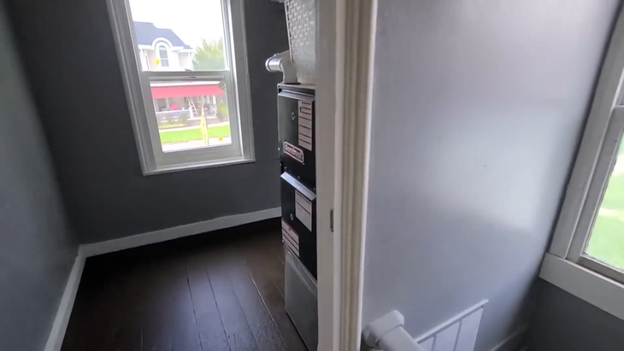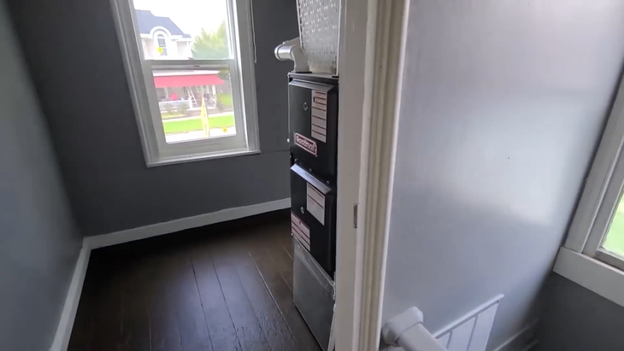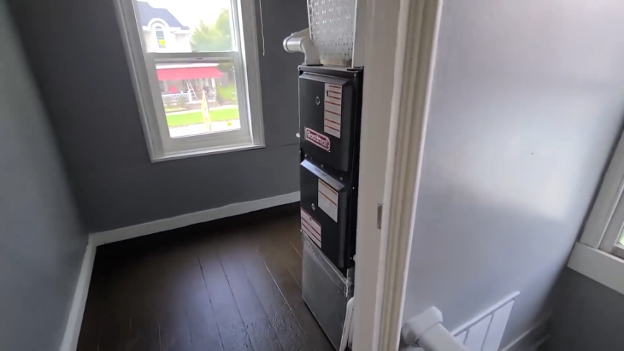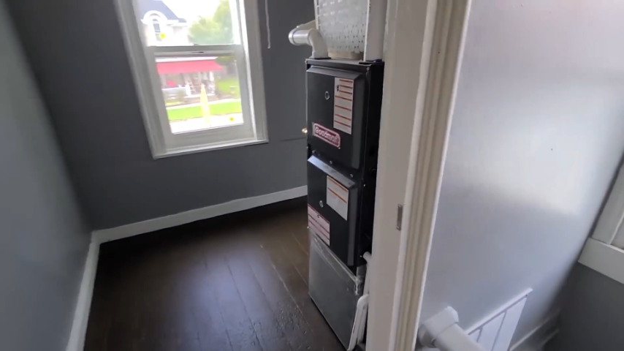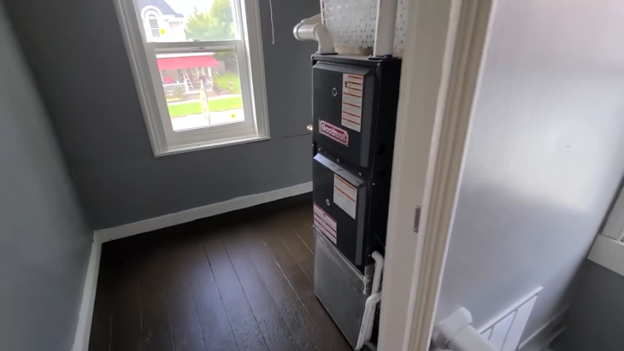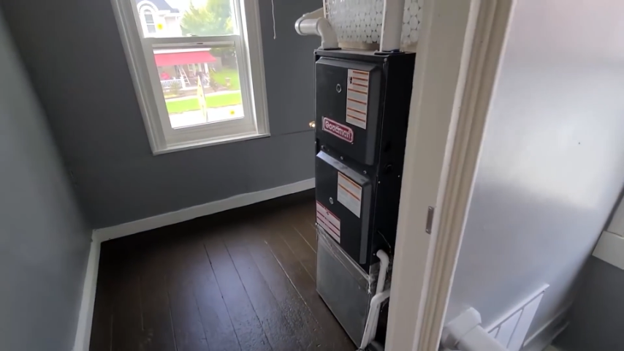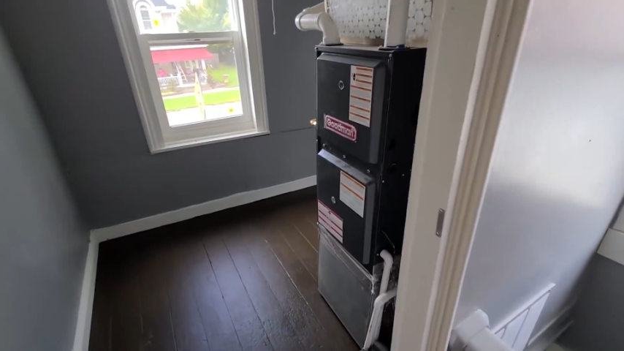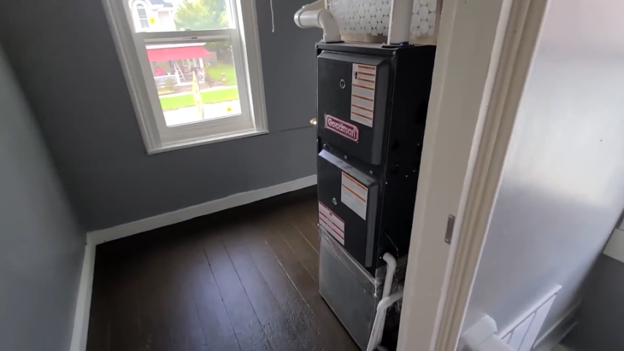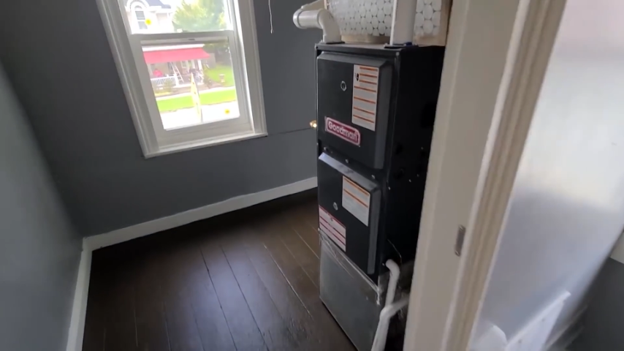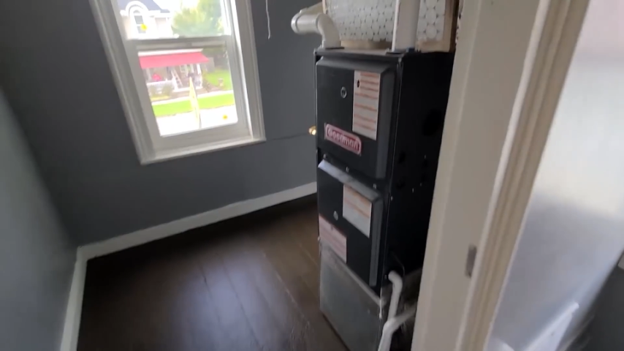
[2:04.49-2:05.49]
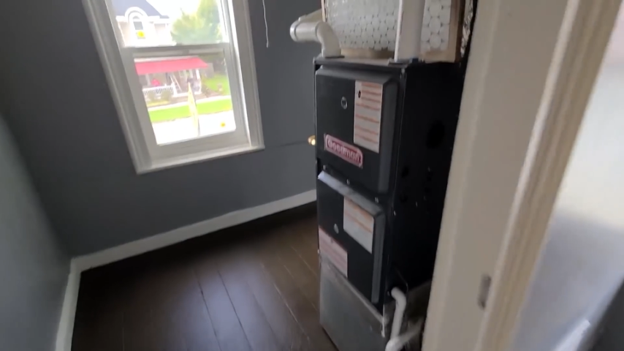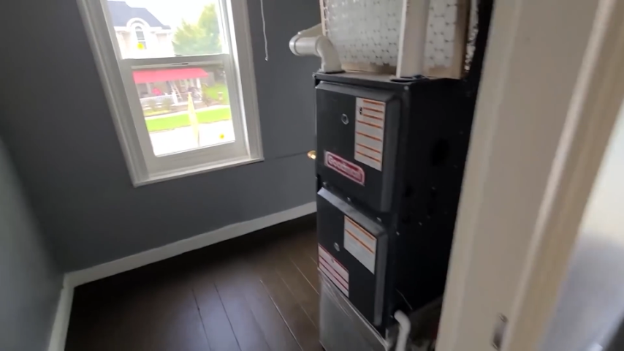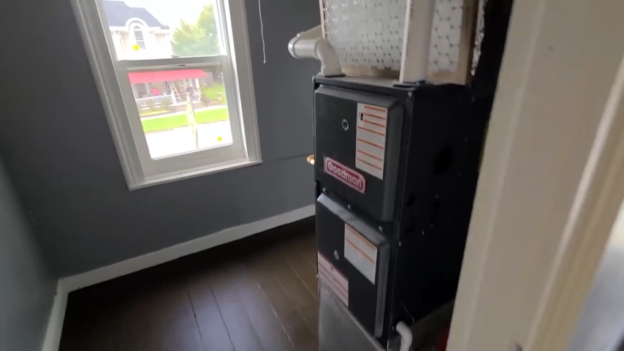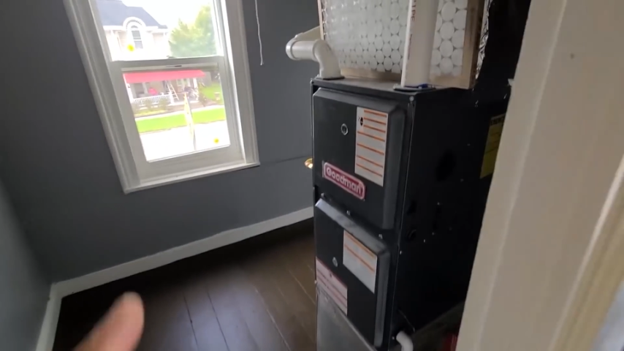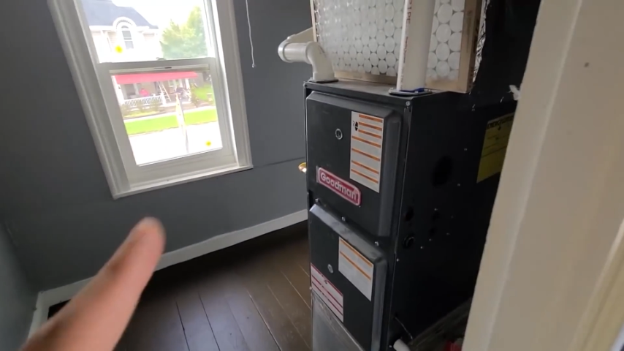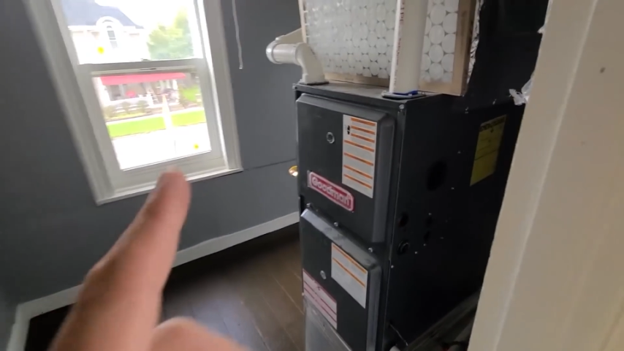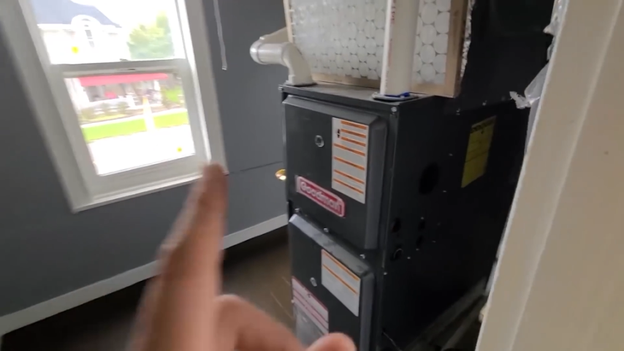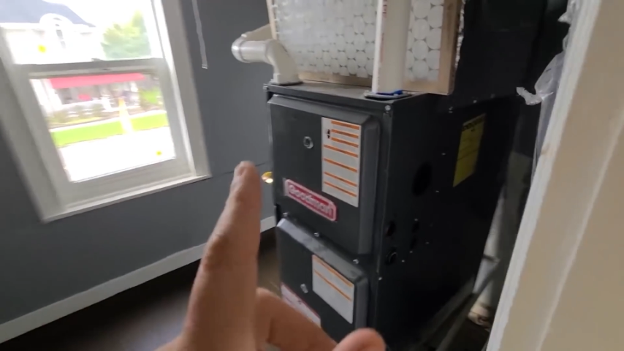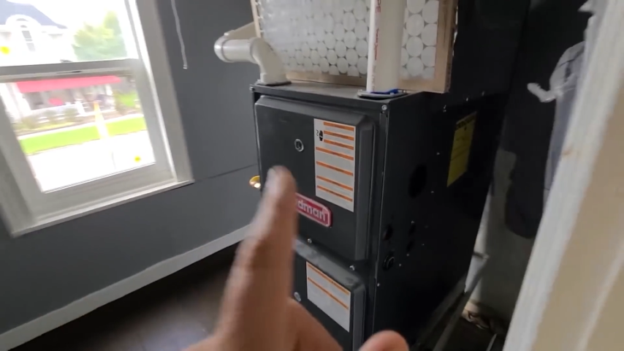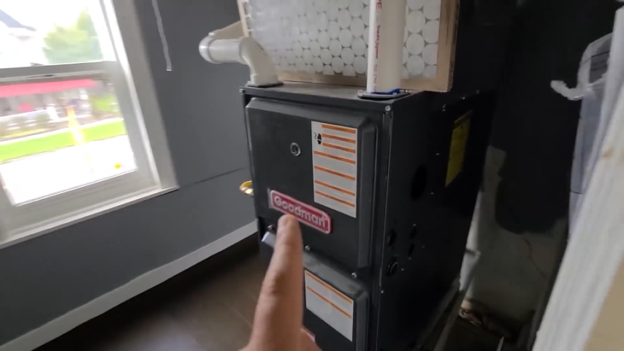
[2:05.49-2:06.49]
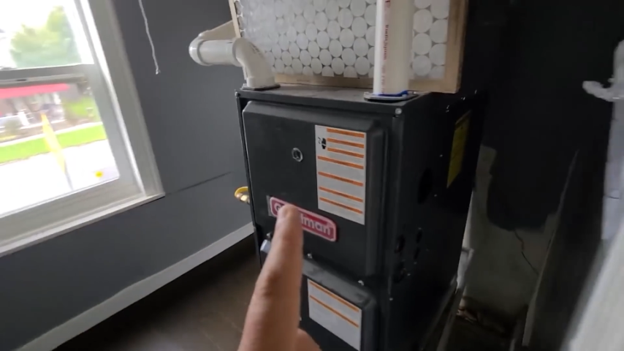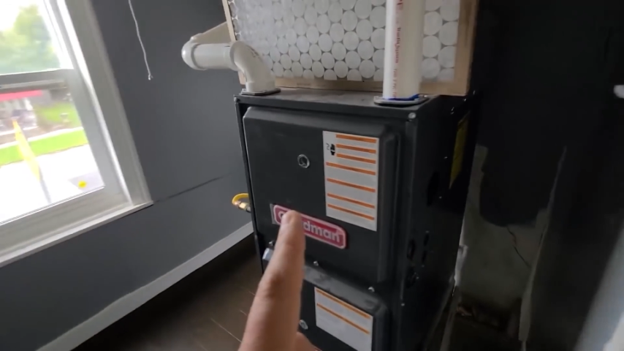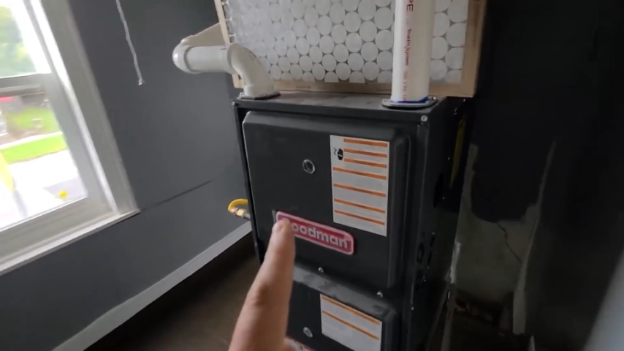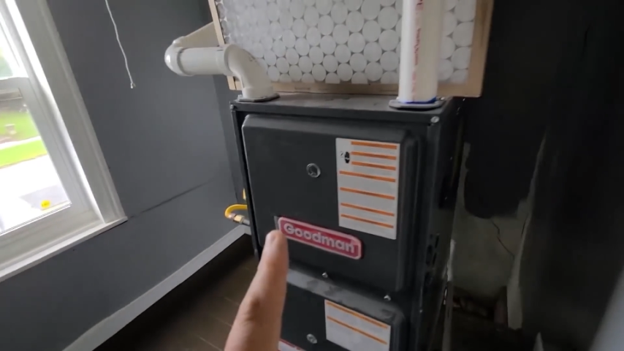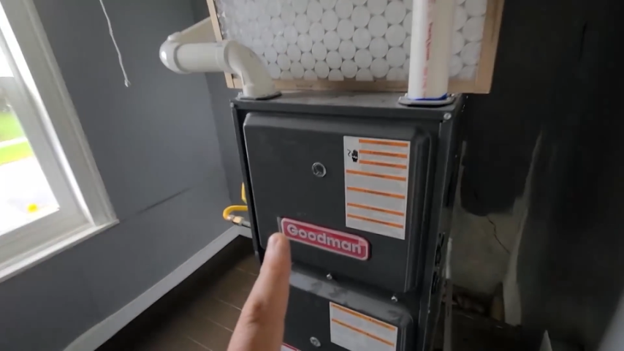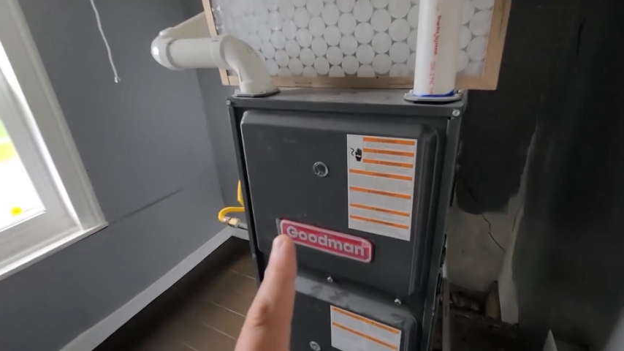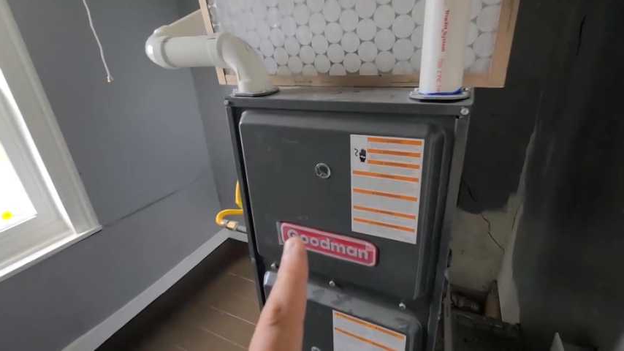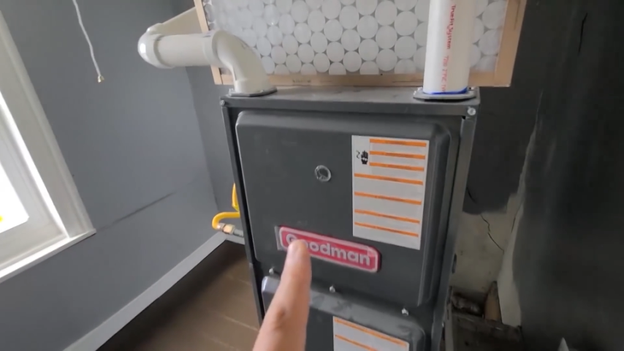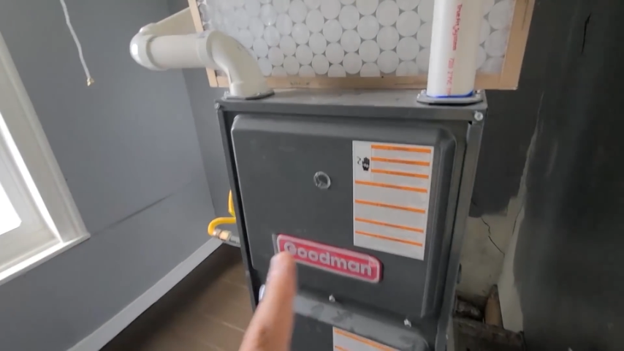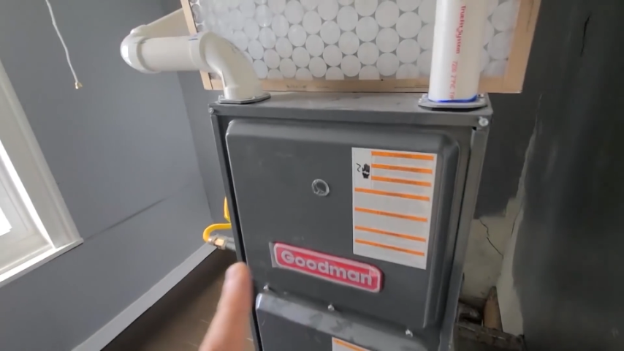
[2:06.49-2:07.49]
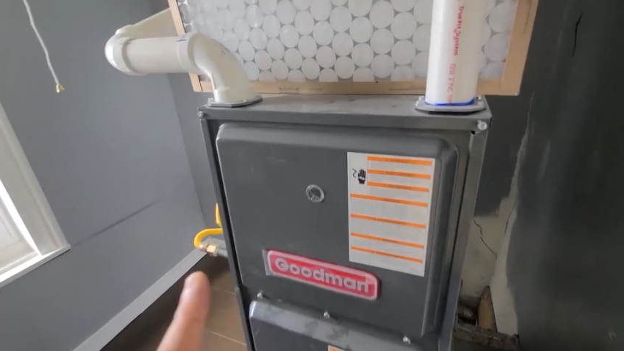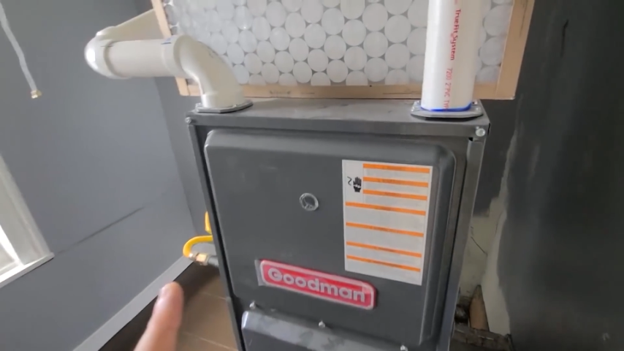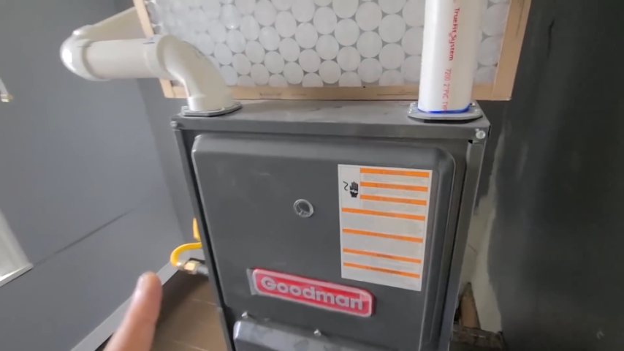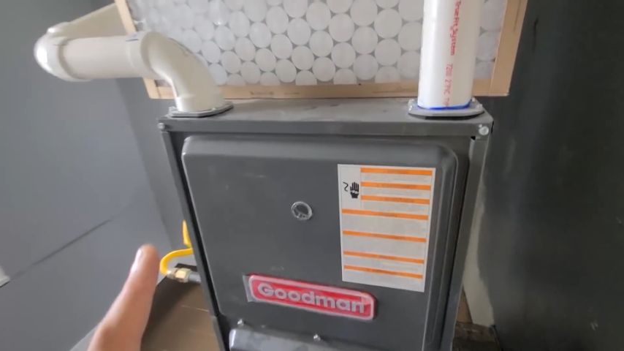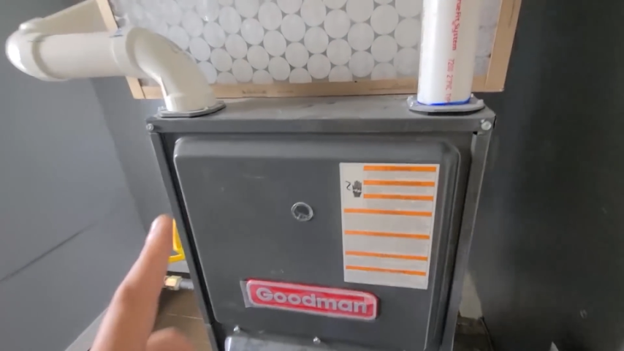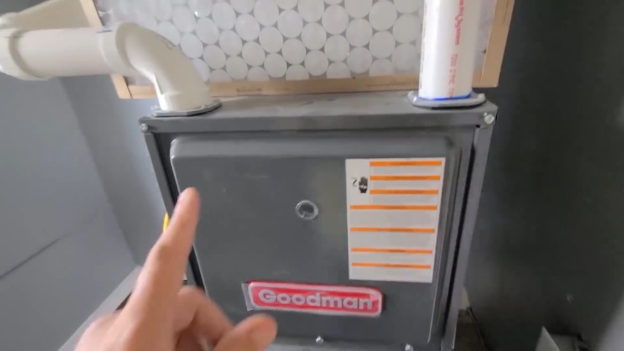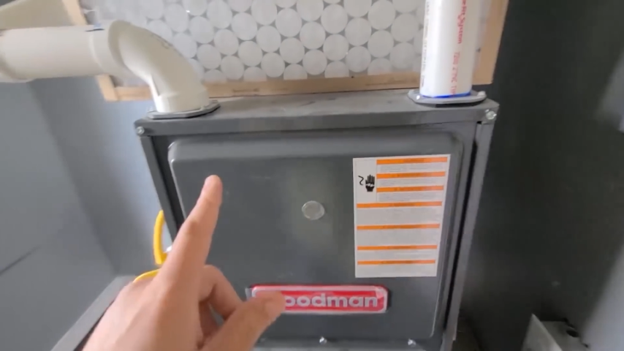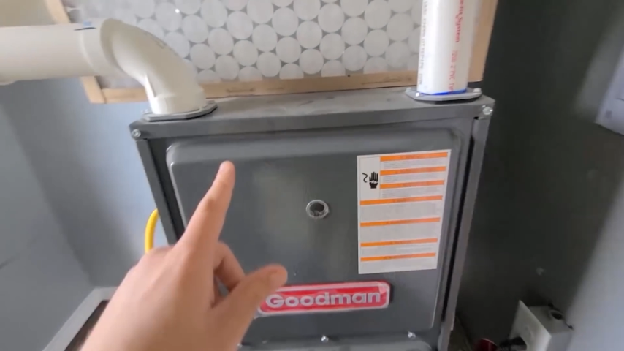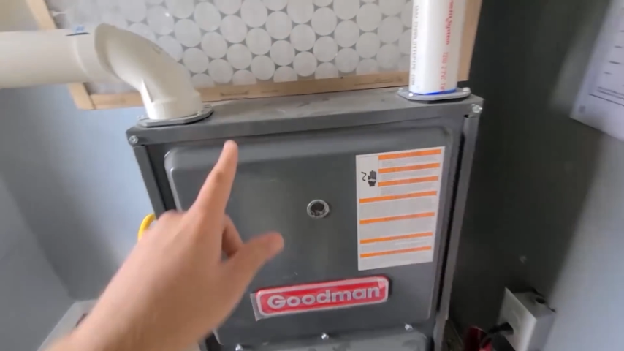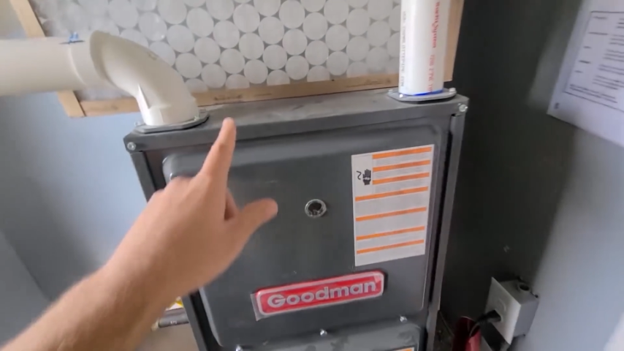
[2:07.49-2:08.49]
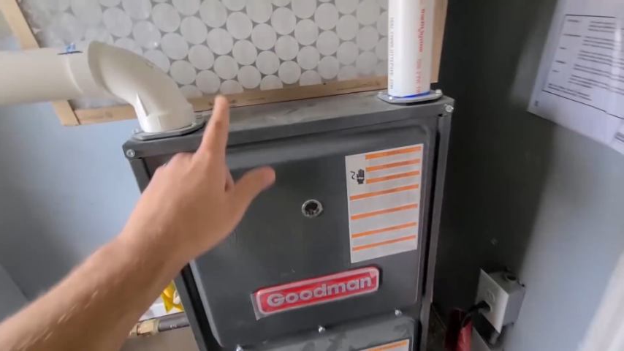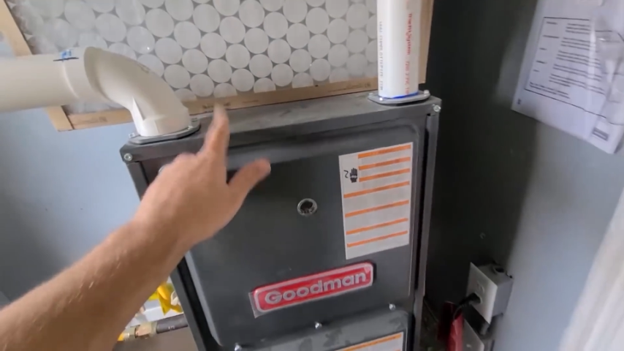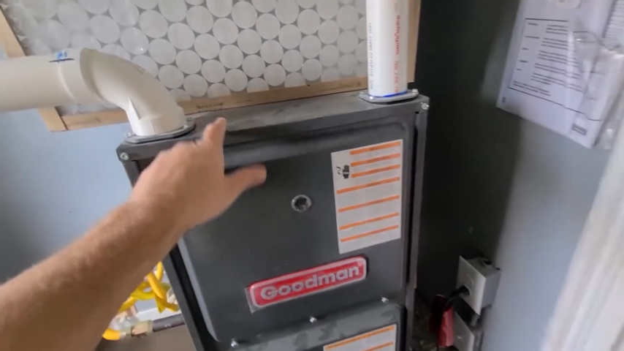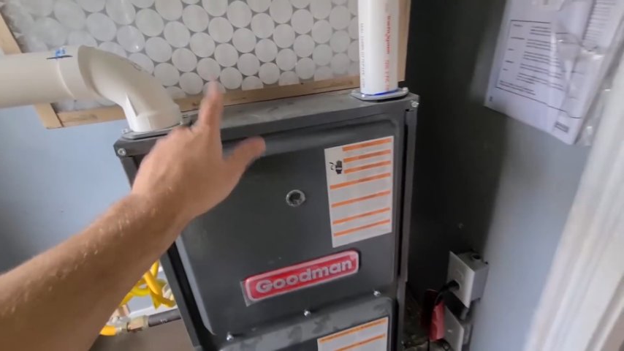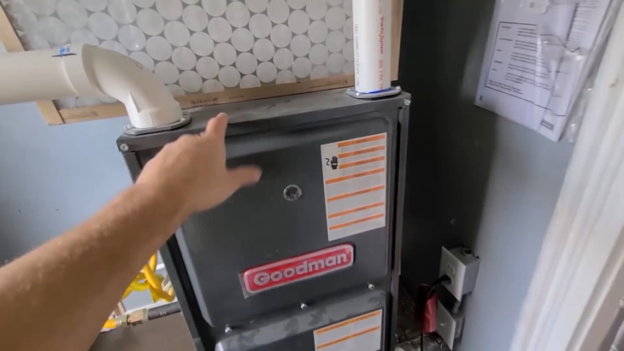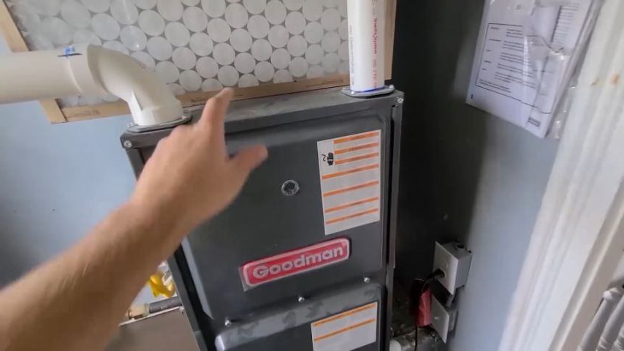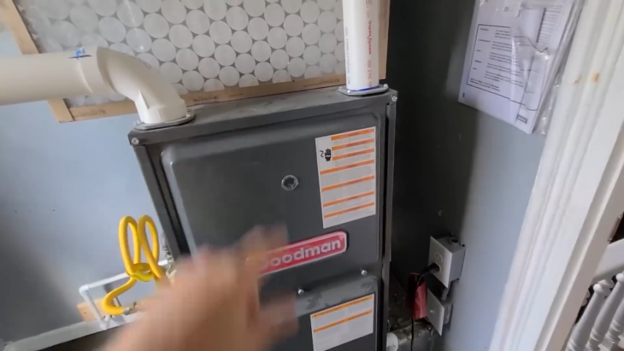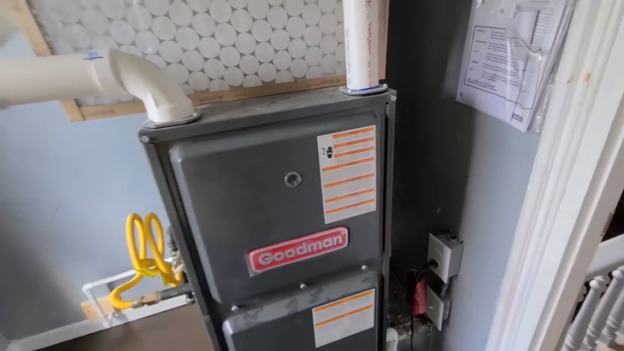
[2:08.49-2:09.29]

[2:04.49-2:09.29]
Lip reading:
No face is visible, so there are no lips to read.